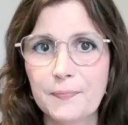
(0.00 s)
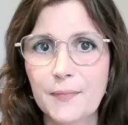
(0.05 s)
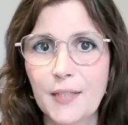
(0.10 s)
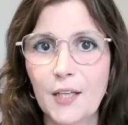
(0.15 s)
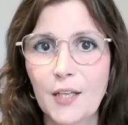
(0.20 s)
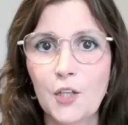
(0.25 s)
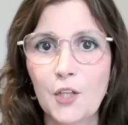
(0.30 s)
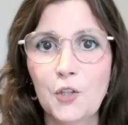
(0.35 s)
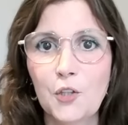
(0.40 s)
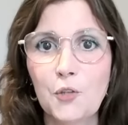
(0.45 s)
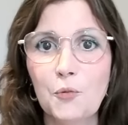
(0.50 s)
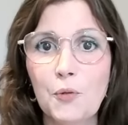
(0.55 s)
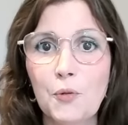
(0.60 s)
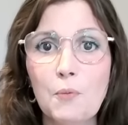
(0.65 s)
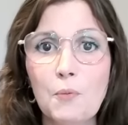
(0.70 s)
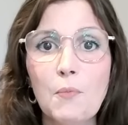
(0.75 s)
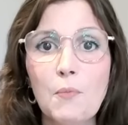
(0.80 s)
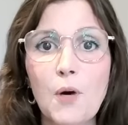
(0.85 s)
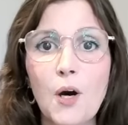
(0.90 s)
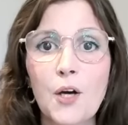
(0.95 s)
You will
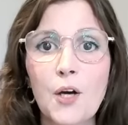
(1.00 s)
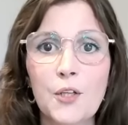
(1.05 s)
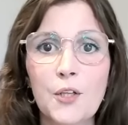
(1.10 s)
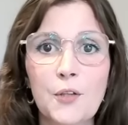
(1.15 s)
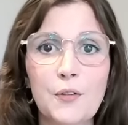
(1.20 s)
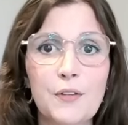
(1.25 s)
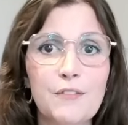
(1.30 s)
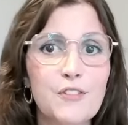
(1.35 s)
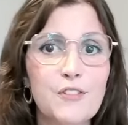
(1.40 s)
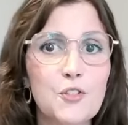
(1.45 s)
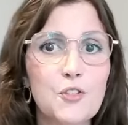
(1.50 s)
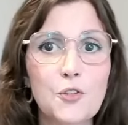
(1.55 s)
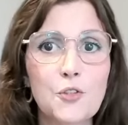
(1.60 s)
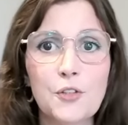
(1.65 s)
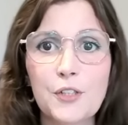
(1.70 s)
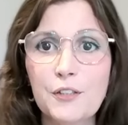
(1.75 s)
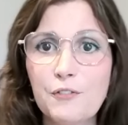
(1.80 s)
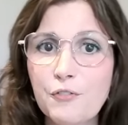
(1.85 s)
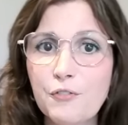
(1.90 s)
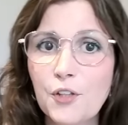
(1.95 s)
model inventory
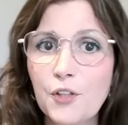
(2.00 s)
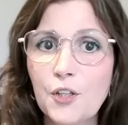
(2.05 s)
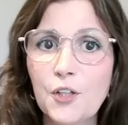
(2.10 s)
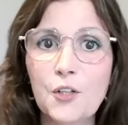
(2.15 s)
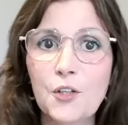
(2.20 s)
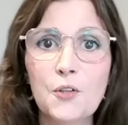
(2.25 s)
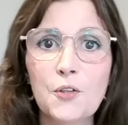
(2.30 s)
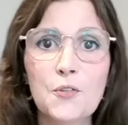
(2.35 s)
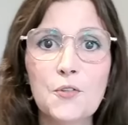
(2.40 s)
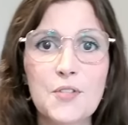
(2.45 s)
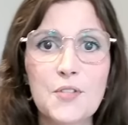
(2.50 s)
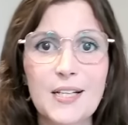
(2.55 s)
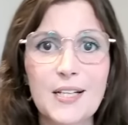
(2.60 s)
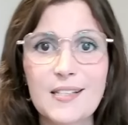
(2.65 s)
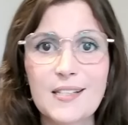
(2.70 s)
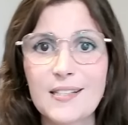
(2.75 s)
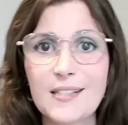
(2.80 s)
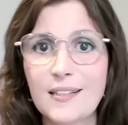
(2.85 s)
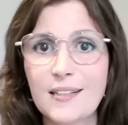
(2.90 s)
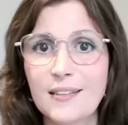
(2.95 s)
flows,
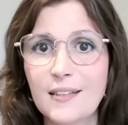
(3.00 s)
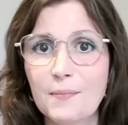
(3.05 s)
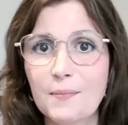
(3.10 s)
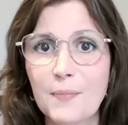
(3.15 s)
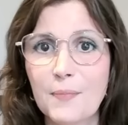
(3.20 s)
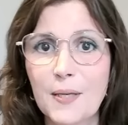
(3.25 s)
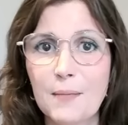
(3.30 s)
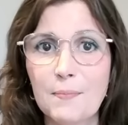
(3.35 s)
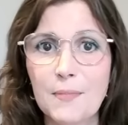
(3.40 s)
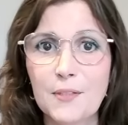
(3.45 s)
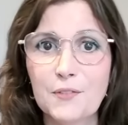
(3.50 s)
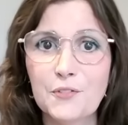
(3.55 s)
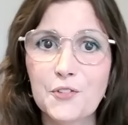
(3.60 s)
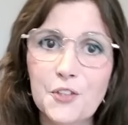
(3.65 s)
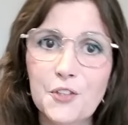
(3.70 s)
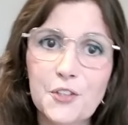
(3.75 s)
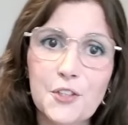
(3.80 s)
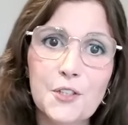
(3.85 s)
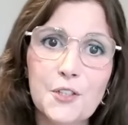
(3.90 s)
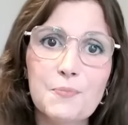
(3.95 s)
extended payment
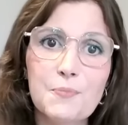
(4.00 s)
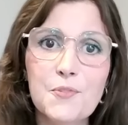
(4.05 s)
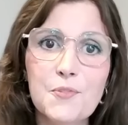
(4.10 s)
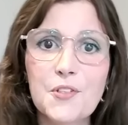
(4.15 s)
terms,